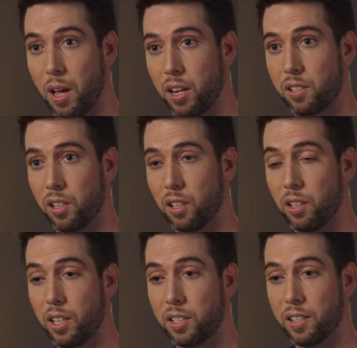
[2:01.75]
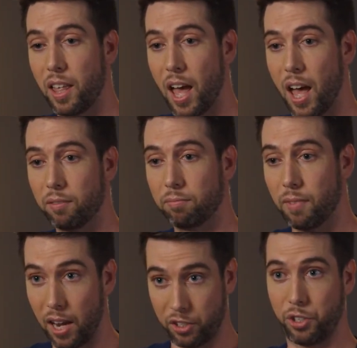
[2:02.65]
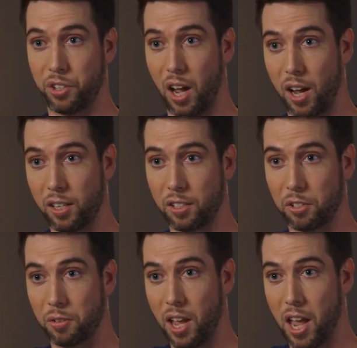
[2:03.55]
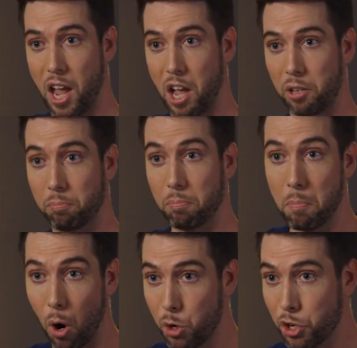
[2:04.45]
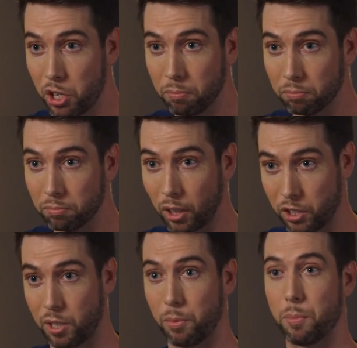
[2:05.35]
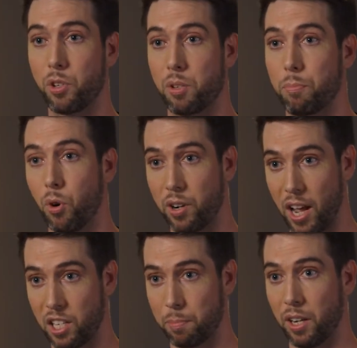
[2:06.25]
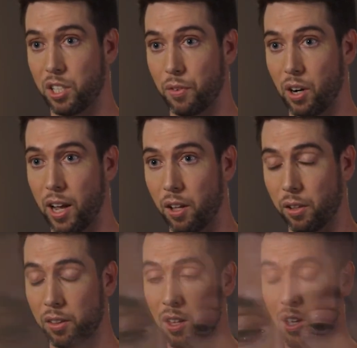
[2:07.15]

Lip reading: medicine is that exercise and motion are some of the most important aspects of our health.